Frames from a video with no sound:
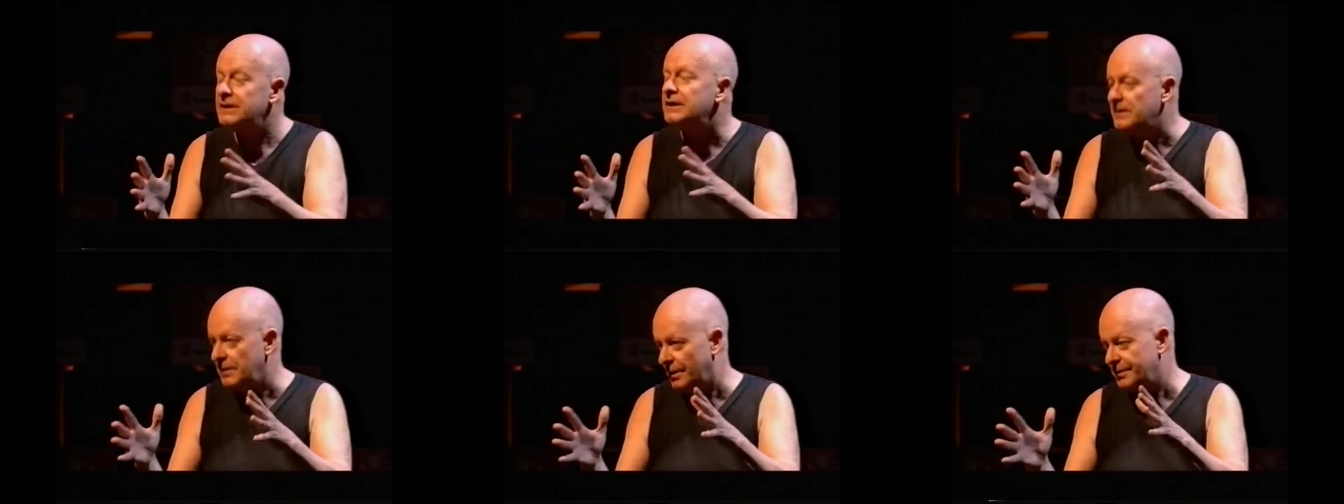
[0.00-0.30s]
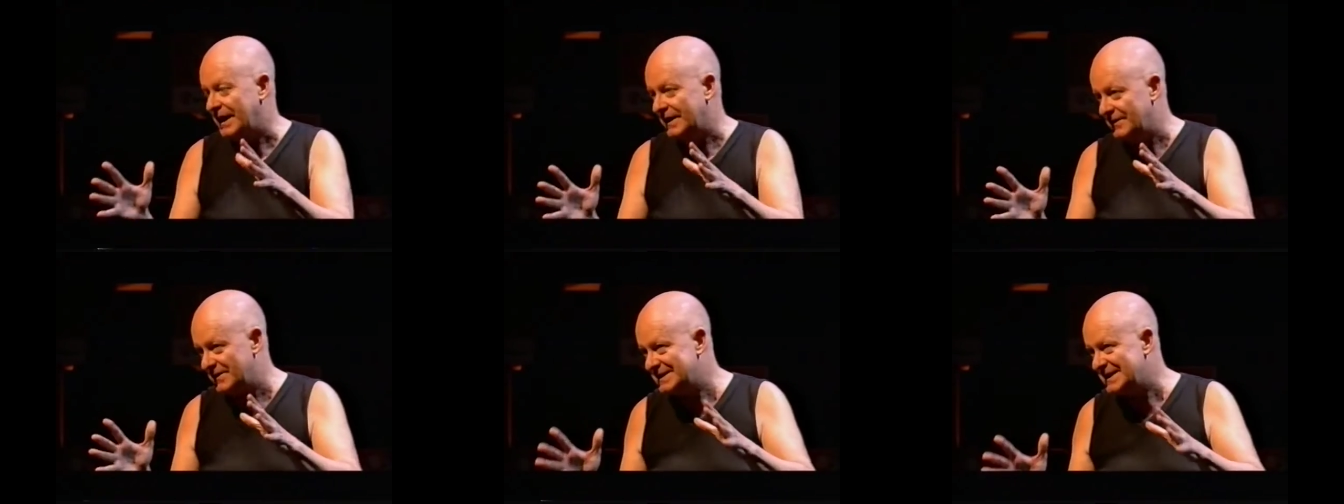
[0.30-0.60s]

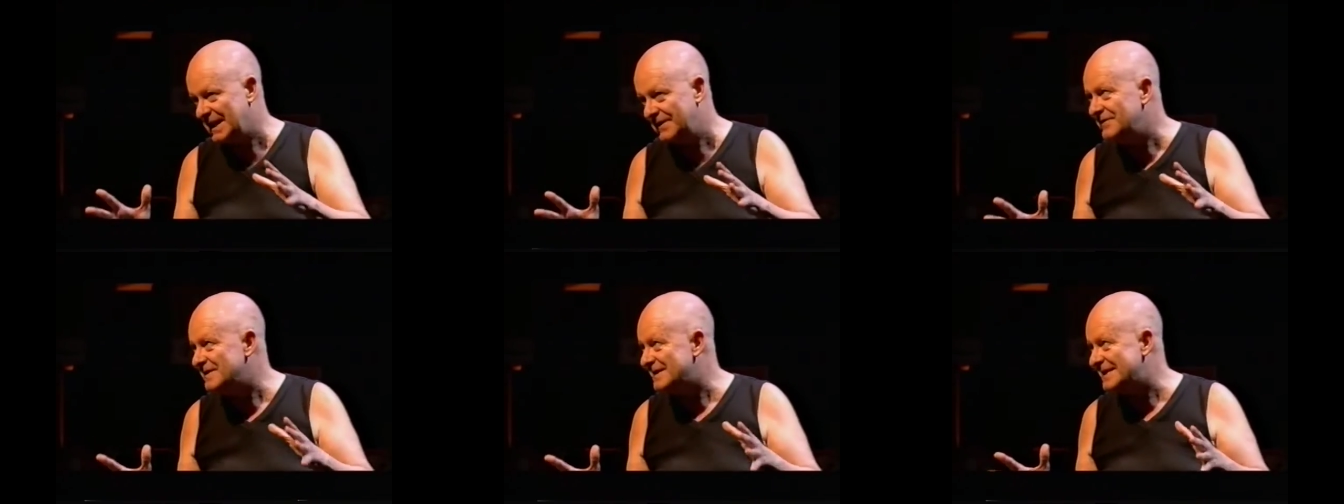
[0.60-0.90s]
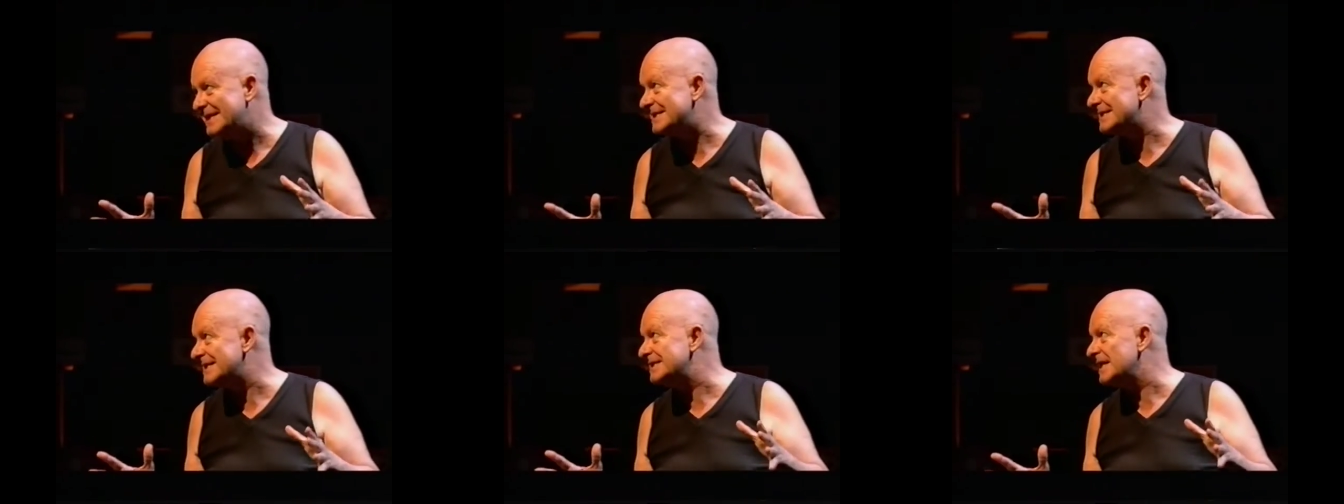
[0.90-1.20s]
Okay, the safer
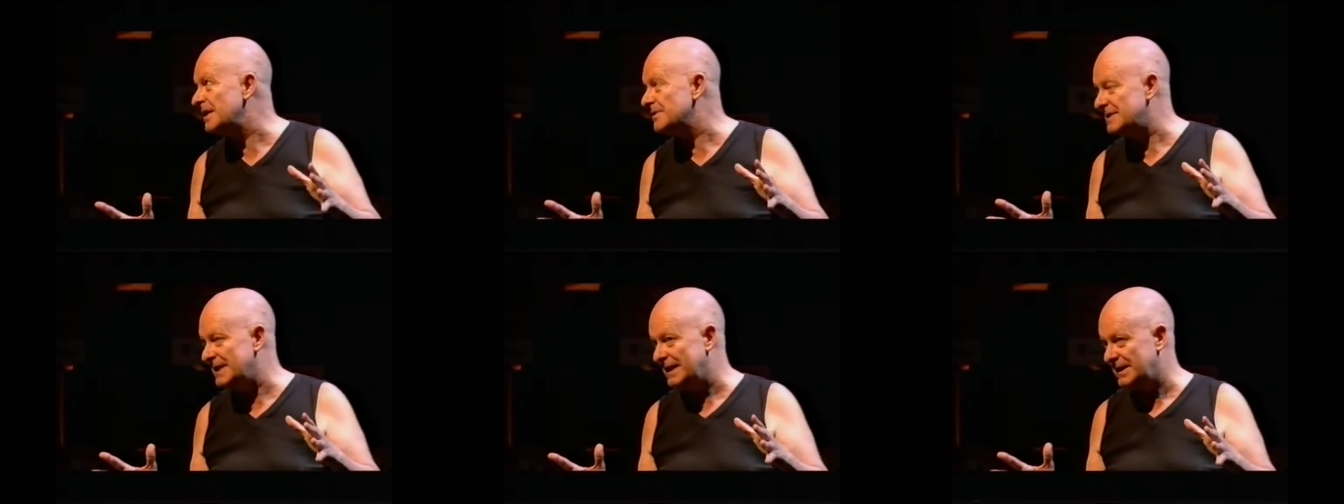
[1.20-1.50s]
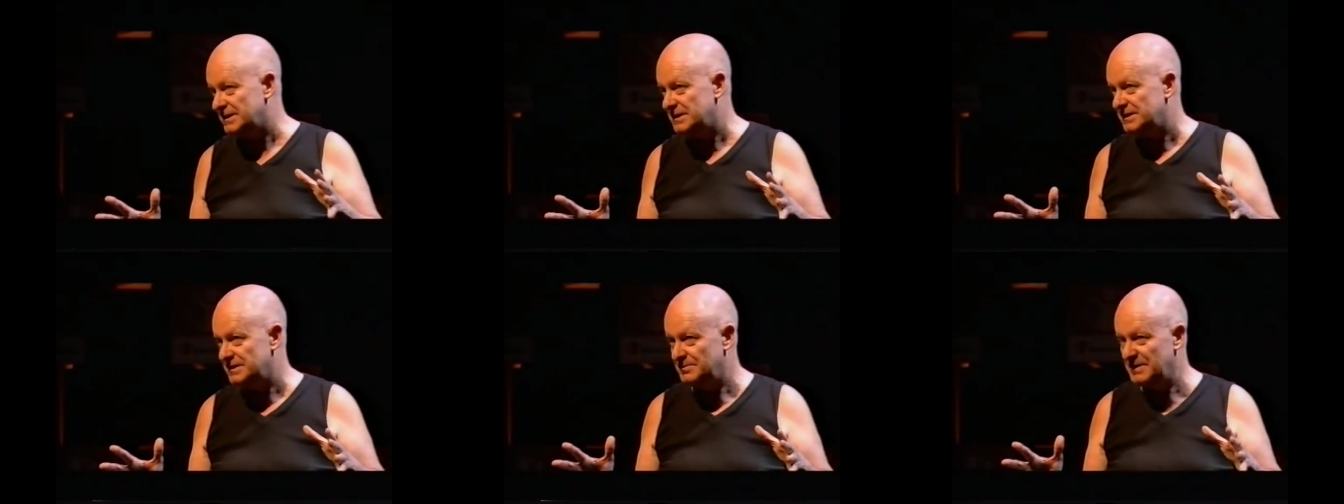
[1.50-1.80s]
sex is no
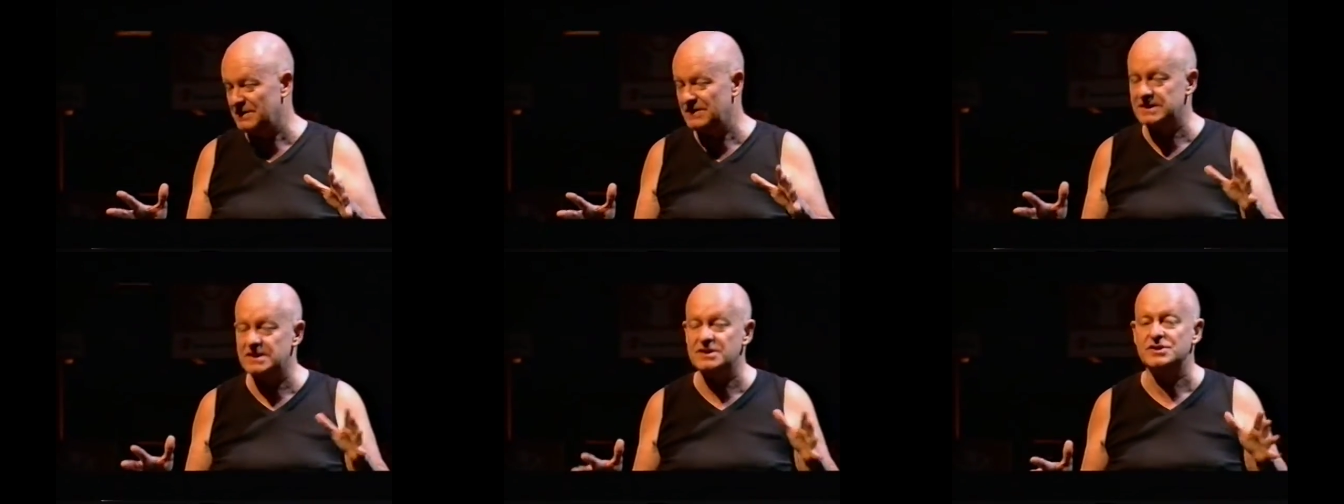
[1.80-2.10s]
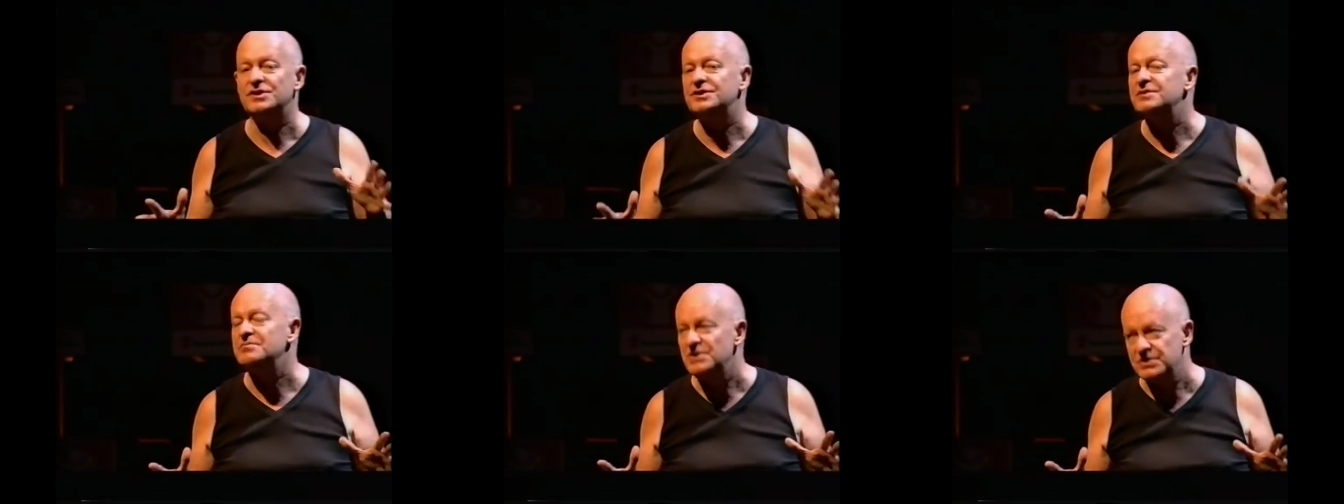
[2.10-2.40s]
sex, but this is
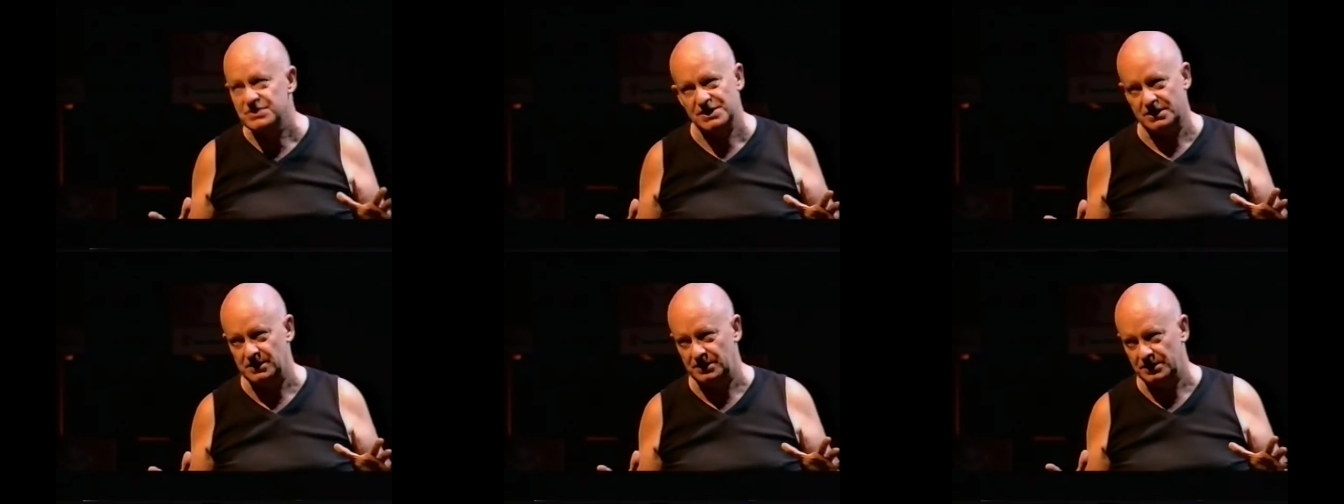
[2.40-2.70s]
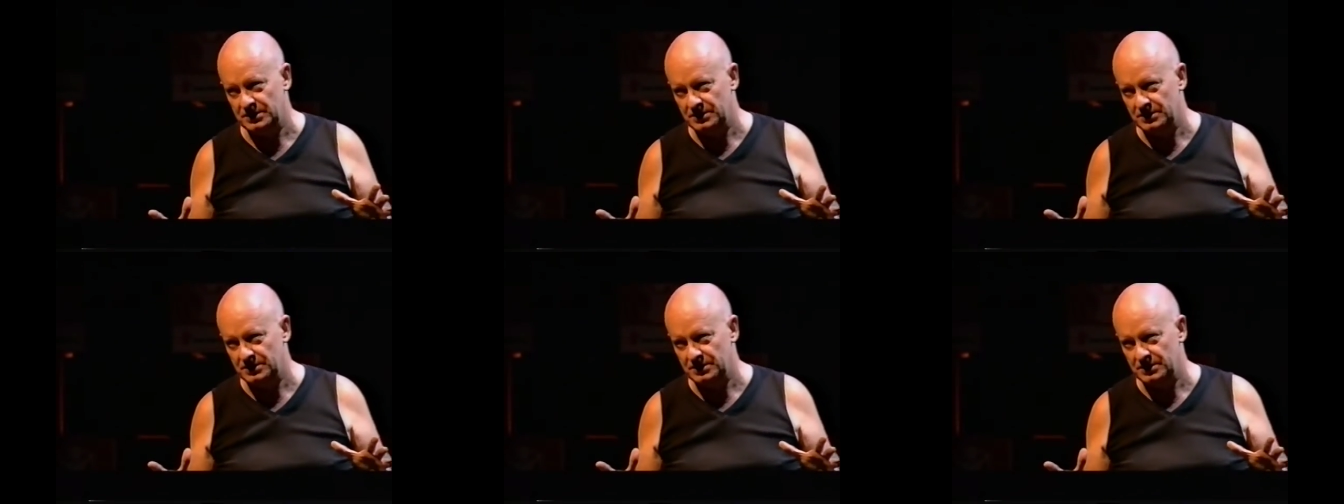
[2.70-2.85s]
not a musical.